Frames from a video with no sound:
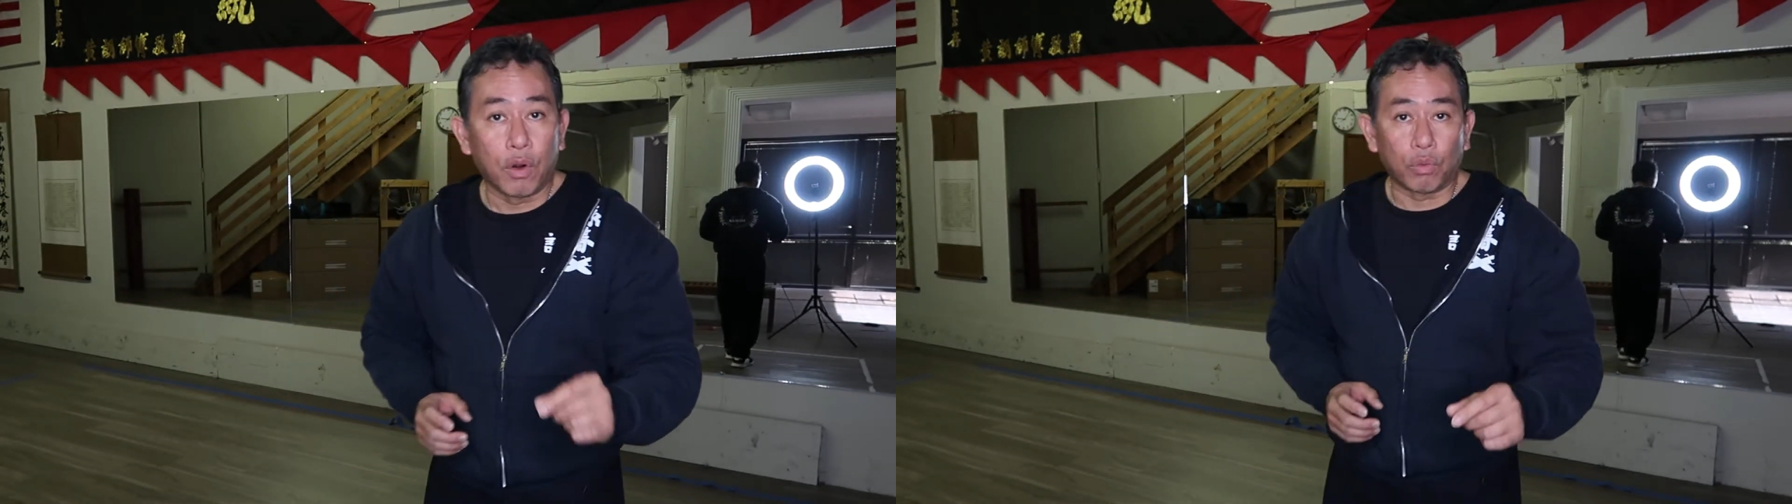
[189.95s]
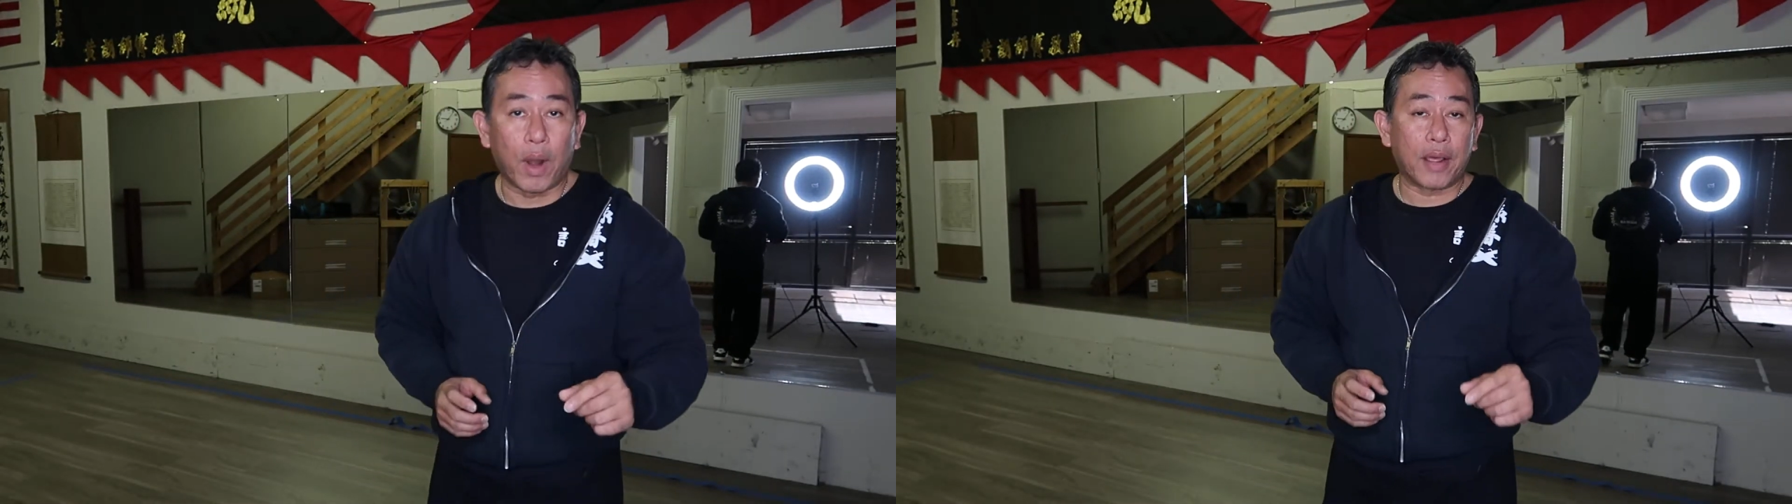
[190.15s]

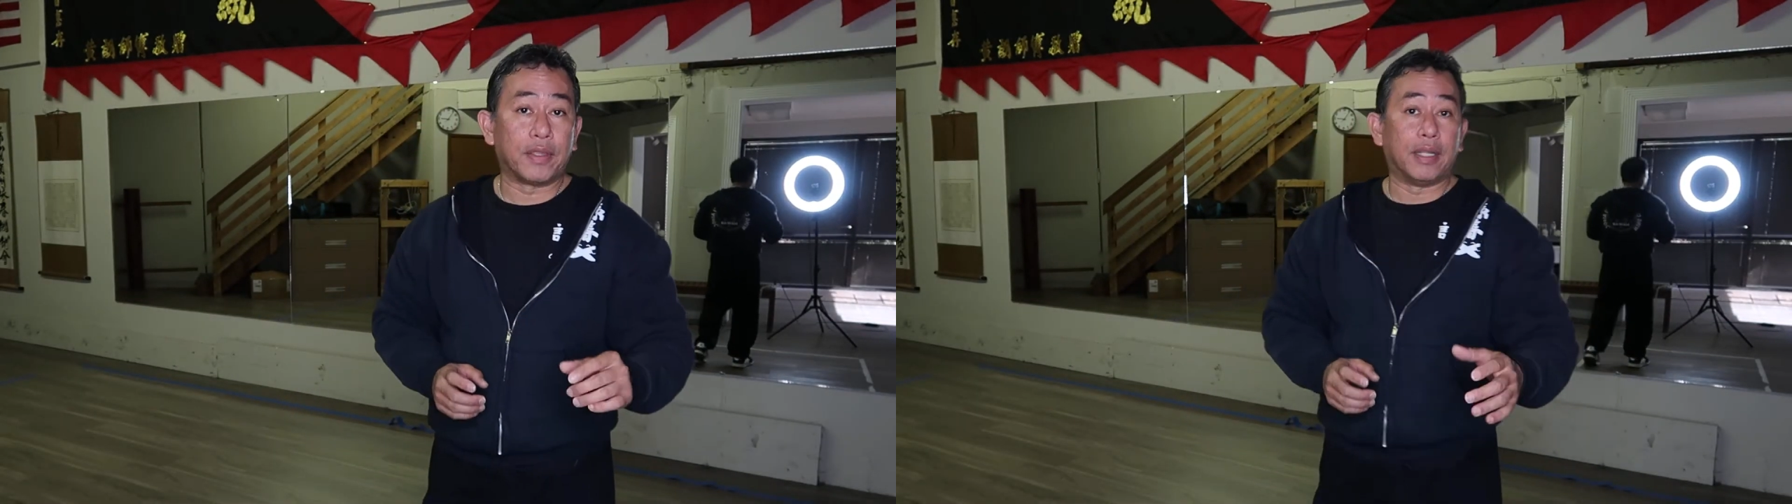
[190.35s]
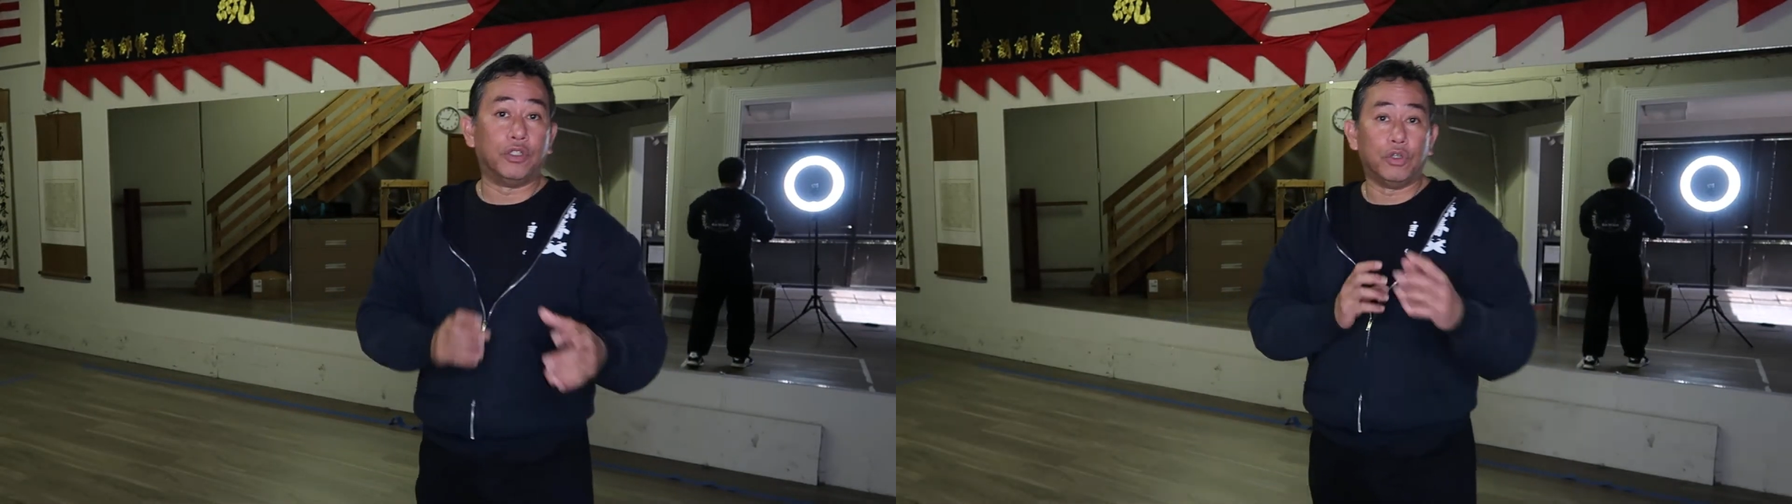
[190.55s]

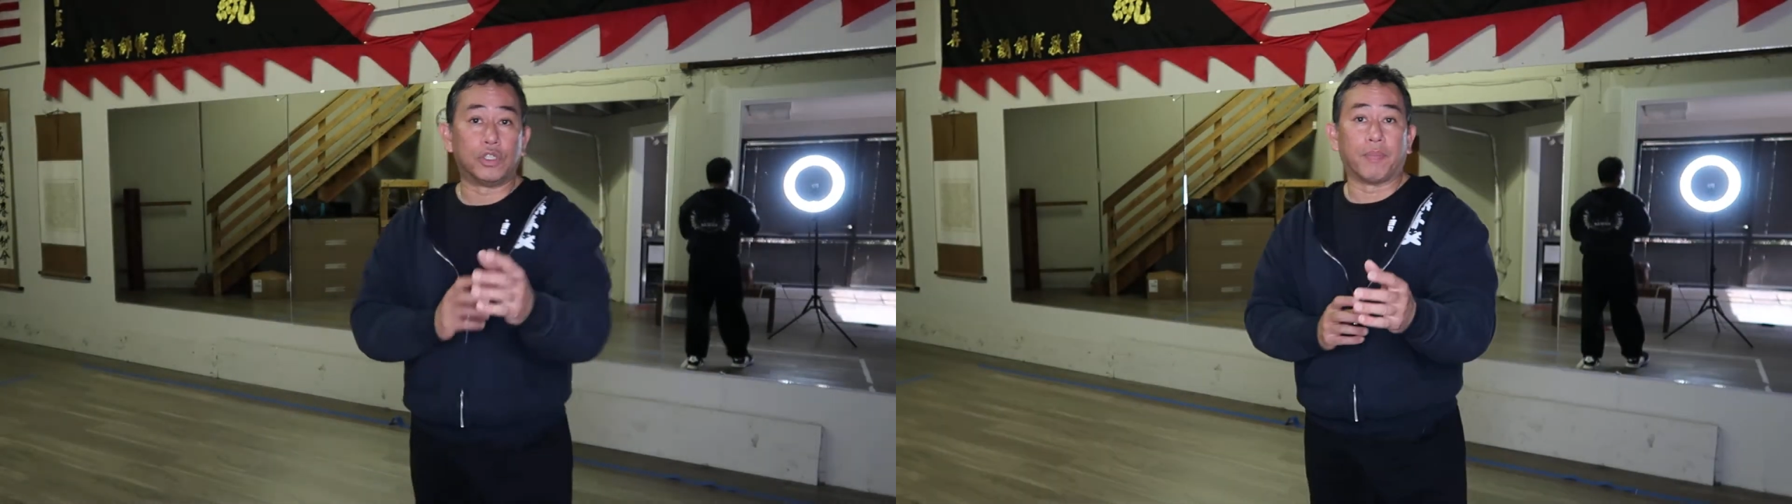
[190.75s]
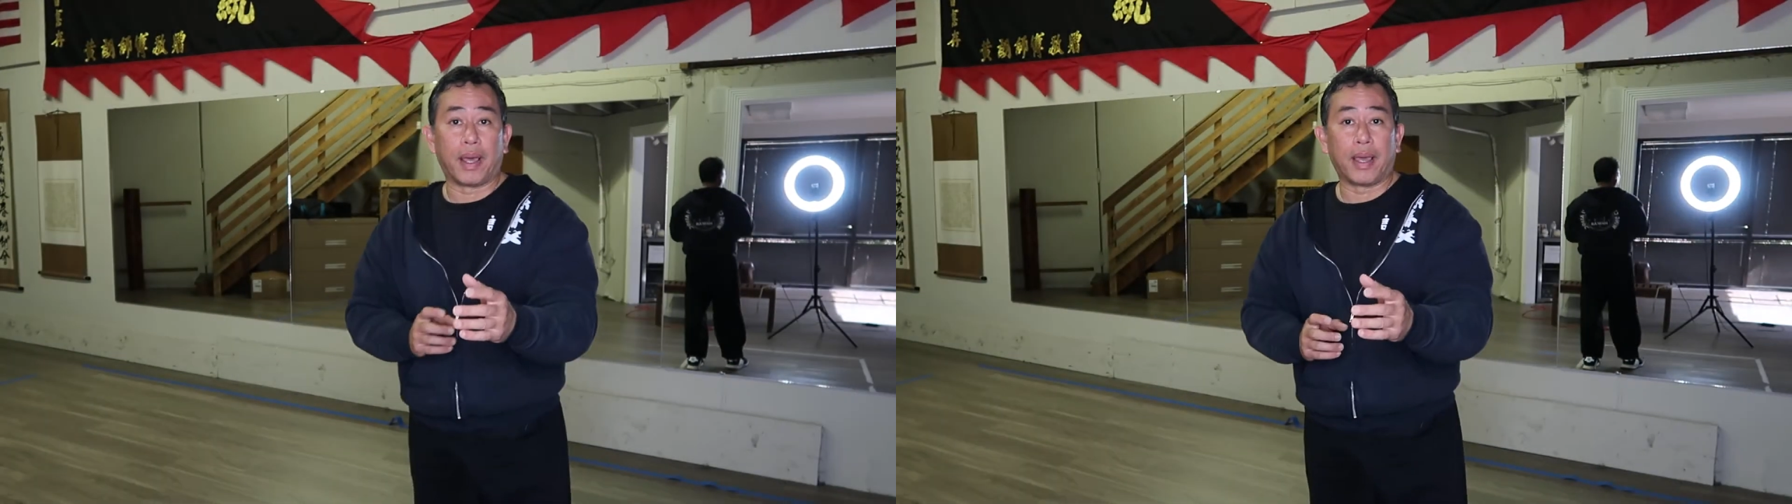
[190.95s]
rather than
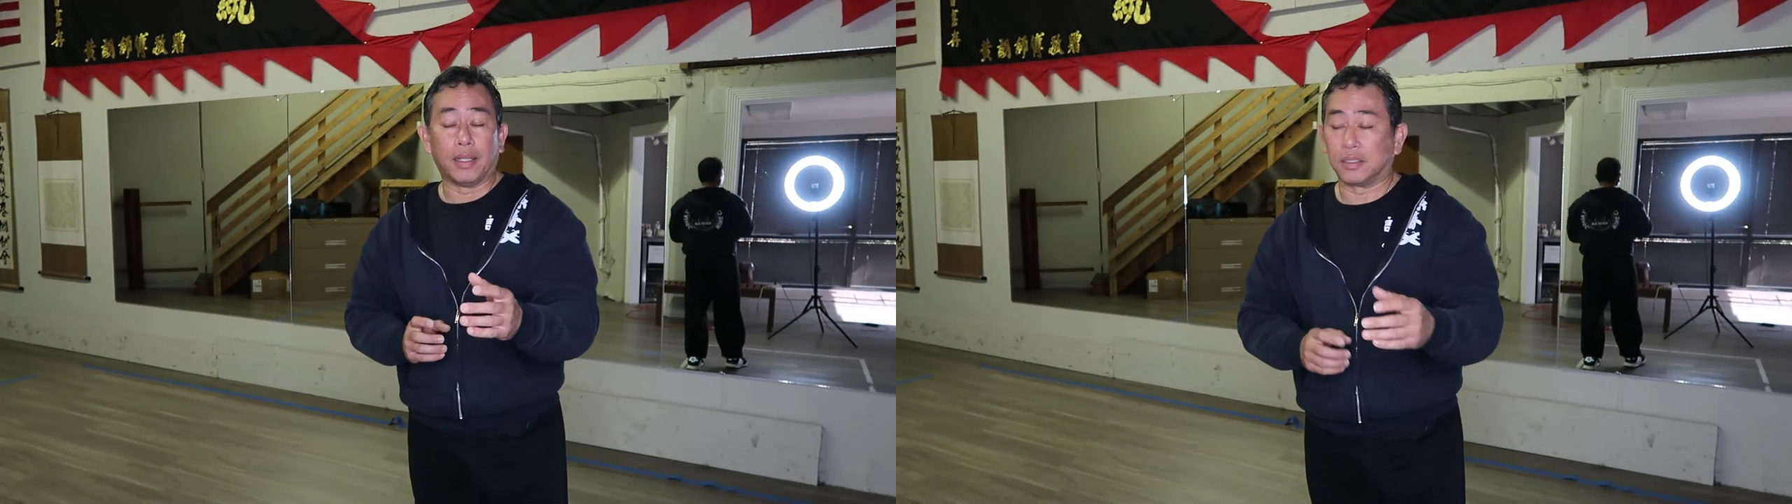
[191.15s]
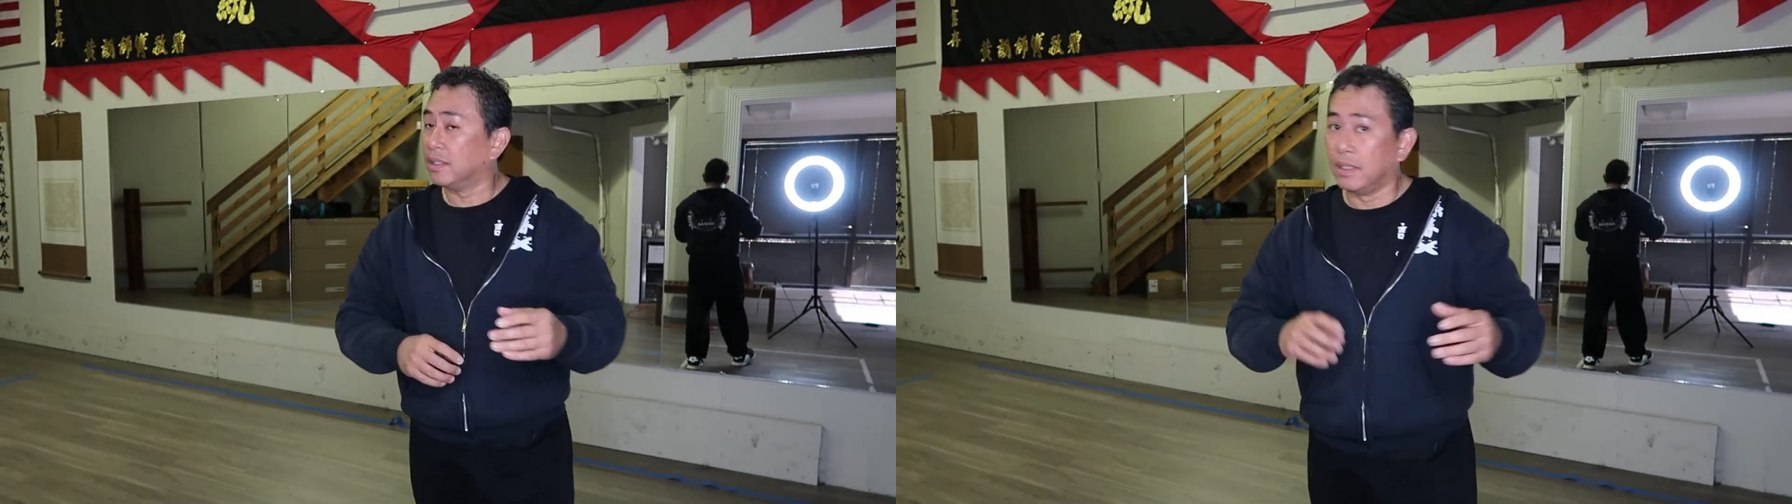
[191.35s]
using my
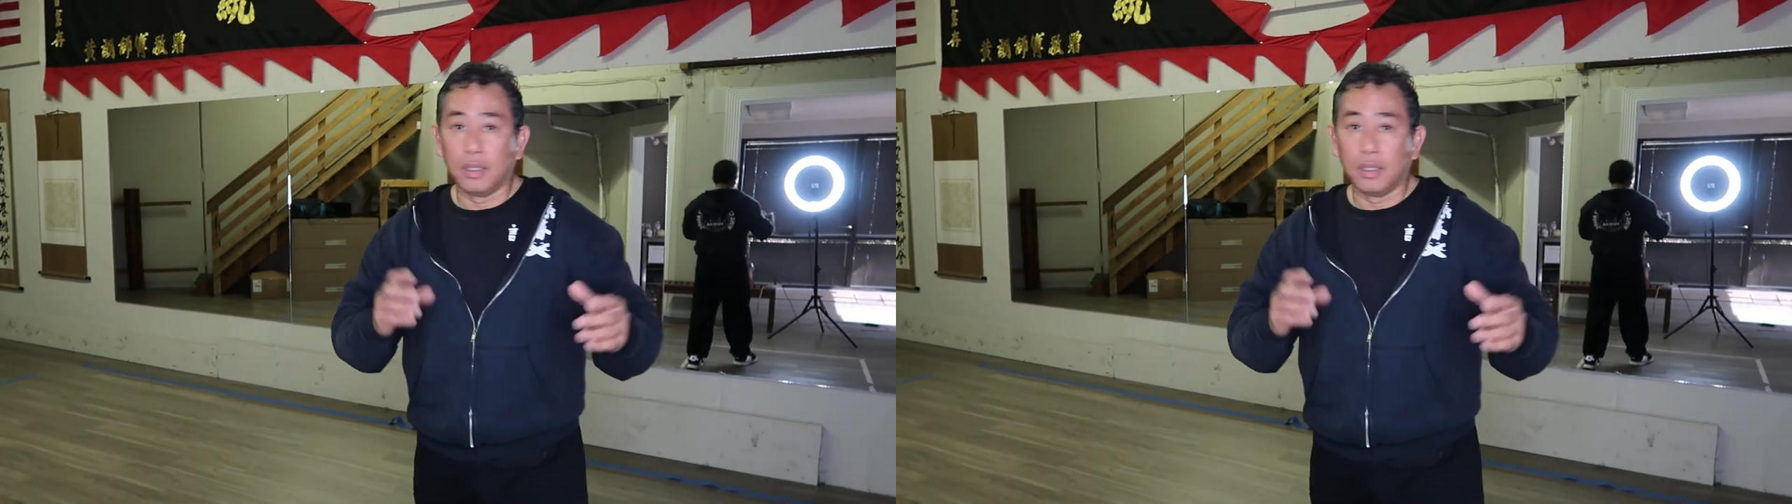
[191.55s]
hands.